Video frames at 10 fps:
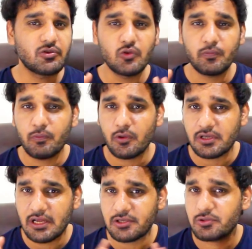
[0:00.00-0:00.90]
you
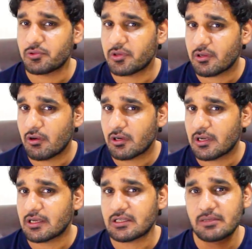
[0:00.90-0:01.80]
forget to record a